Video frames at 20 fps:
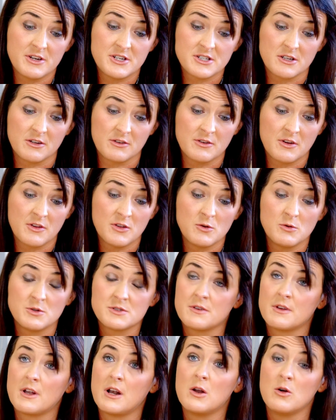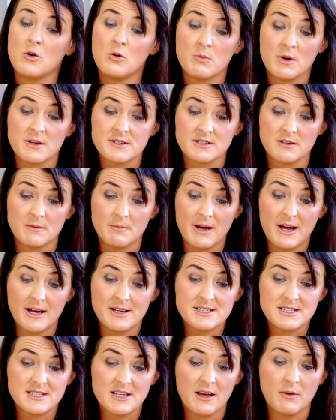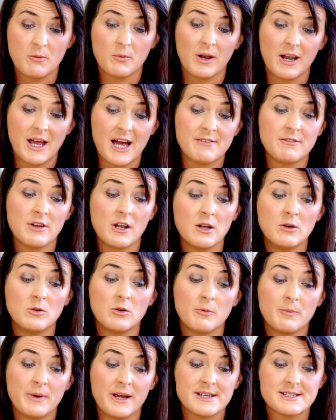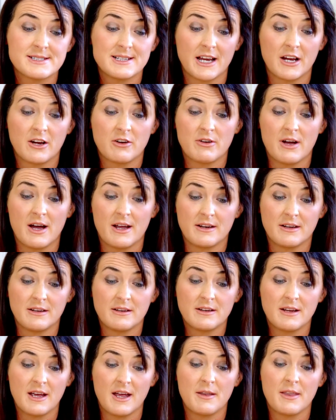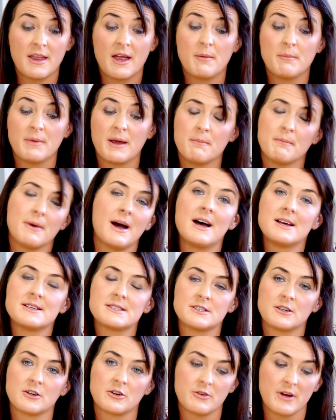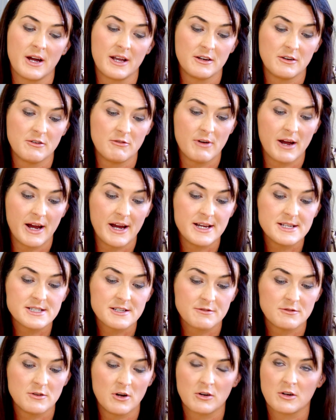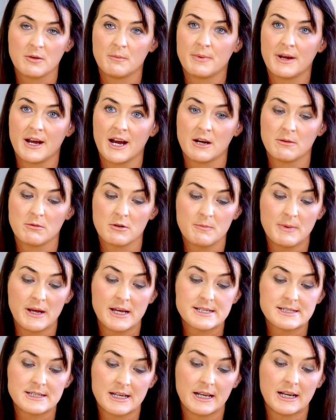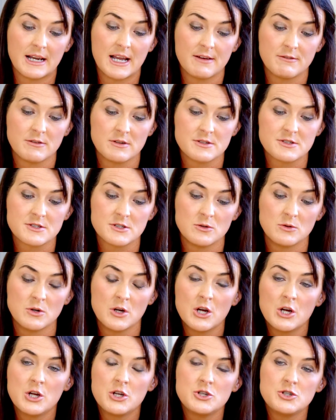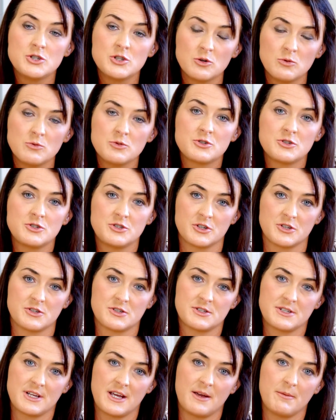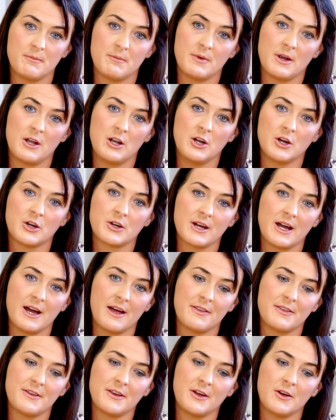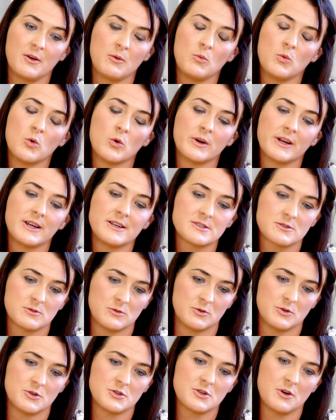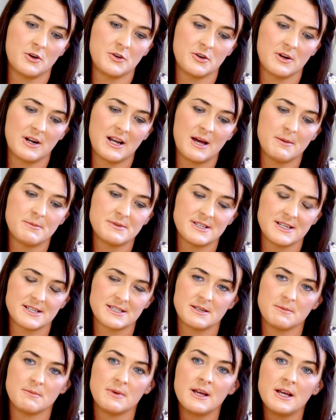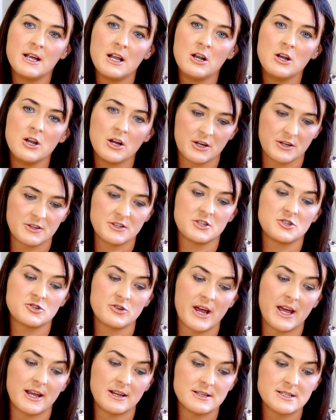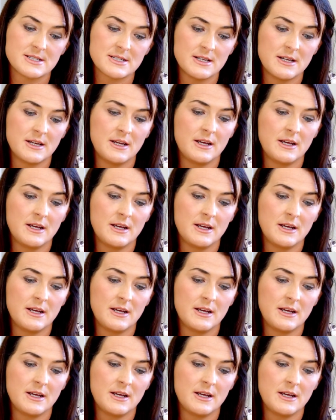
children and those with a low muscle mass will have a lower baseline creatinine, and that may mask their creatinine rise if not compared with baseline levels. So don't just look at the warning scores on your lab system, look at the trend.